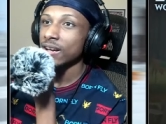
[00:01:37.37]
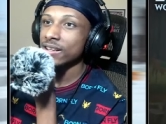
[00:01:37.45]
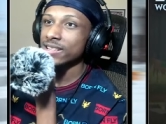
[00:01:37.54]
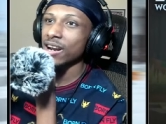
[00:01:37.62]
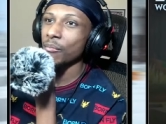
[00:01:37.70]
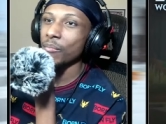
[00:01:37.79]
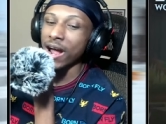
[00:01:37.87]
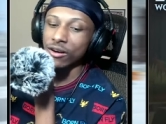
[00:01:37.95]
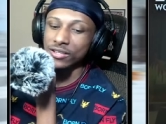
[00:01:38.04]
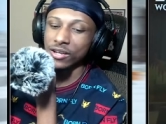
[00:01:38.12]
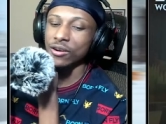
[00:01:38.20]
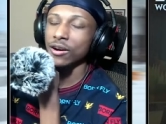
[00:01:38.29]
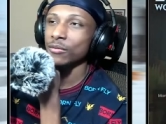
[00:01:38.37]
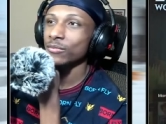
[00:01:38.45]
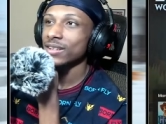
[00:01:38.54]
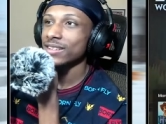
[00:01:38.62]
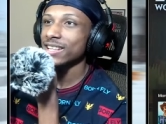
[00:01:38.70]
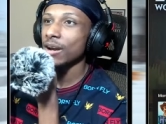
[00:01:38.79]
Is that a mouse? Hold up.
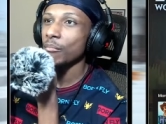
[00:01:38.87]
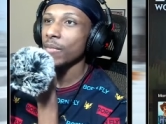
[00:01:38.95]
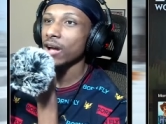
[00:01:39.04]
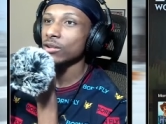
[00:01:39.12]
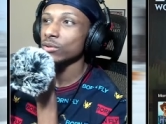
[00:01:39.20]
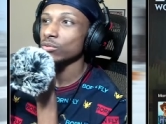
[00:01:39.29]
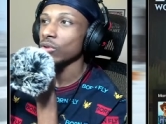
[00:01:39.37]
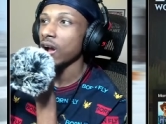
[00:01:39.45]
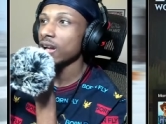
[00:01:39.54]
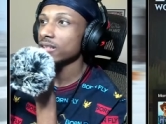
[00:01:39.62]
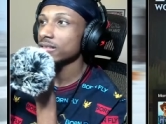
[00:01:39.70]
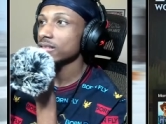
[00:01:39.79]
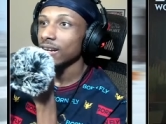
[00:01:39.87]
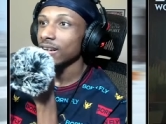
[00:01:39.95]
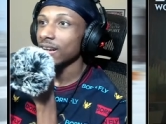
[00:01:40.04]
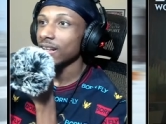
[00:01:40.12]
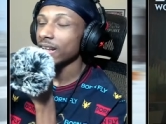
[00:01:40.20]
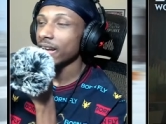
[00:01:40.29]
Is that a mouse with rocks?
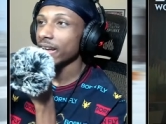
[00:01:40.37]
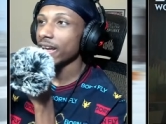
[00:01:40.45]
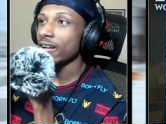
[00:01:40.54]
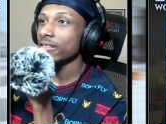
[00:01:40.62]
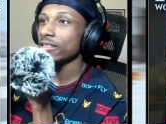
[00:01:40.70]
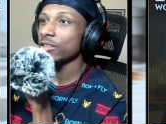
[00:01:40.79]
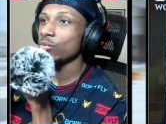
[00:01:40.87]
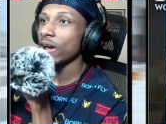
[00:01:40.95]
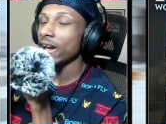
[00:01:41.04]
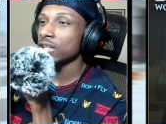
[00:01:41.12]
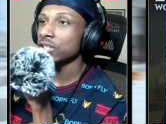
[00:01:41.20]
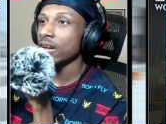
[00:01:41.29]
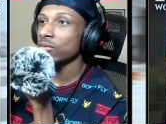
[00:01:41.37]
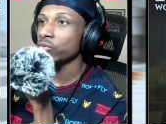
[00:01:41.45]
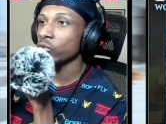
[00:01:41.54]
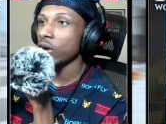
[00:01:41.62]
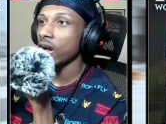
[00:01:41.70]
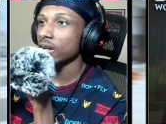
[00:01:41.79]
I like how you actually have
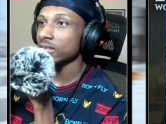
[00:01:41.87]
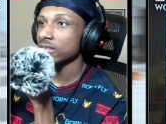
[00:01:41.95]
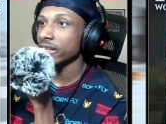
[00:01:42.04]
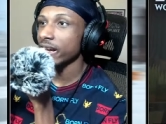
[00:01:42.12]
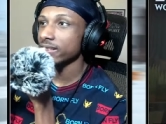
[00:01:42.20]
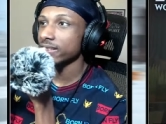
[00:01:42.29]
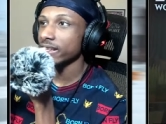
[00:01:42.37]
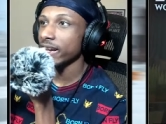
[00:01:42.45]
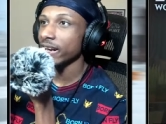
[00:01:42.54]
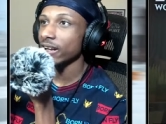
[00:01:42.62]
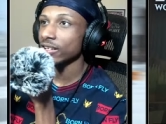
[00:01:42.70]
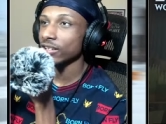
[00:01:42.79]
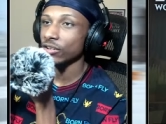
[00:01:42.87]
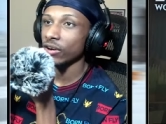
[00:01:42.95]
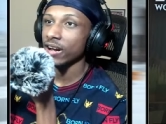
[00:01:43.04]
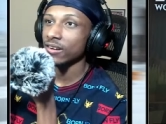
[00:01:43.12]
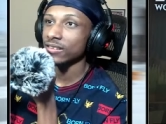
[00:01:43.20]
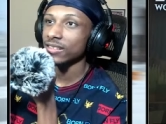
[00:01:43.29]
rocks that stand out of the
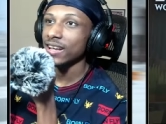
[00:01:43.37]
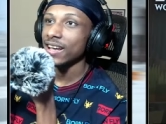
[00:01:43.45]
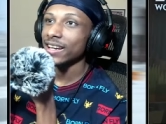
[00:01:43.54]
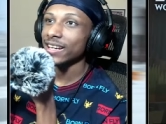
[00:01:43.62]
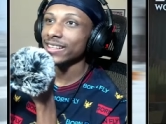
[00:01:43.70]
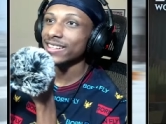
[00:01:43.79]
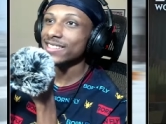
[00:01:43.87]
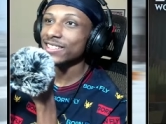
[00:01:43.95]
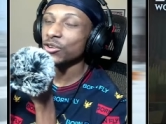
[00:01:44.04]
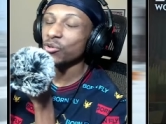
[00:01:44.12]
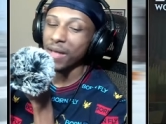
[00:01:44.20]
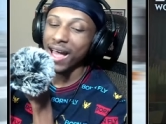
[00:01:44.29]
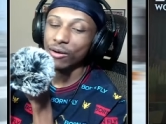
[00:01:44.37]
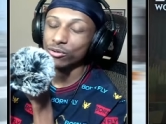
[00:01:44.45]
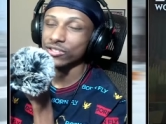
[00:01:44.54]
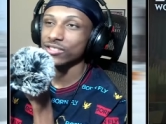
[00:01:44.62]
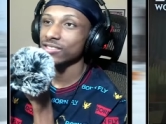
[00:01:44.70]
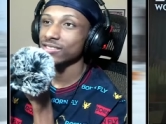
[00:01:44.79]
ground. And I think that's a little
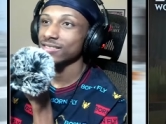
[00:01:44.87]
mouse.